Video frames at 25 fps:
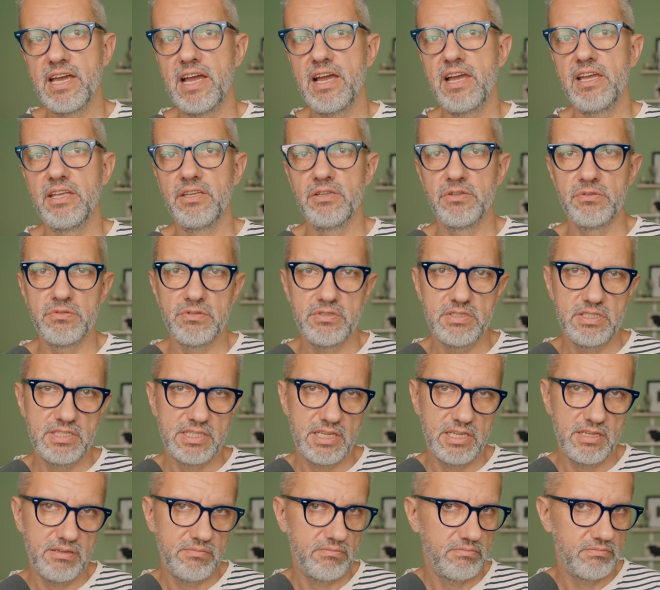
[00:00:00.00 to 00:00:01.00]
I use
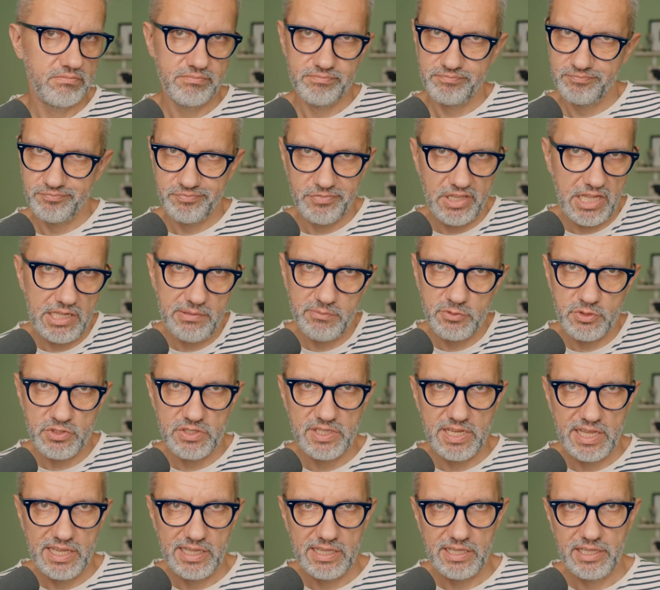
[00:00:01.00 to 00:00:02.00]
them
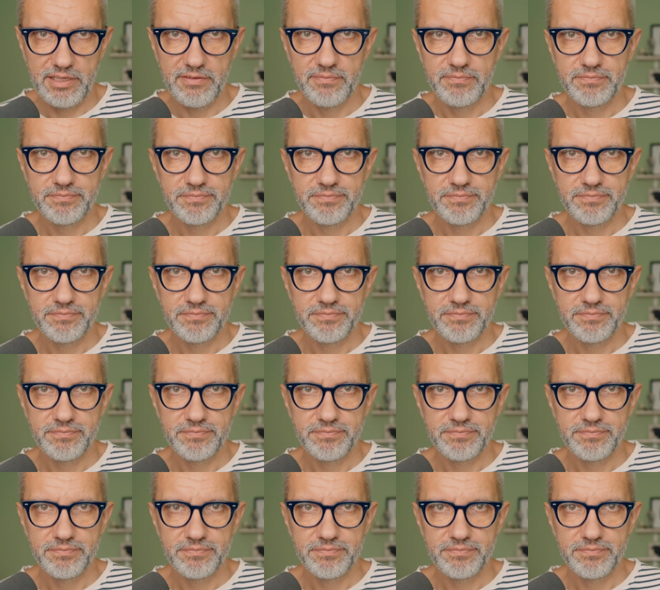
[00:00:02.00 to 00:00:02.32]
almost daily.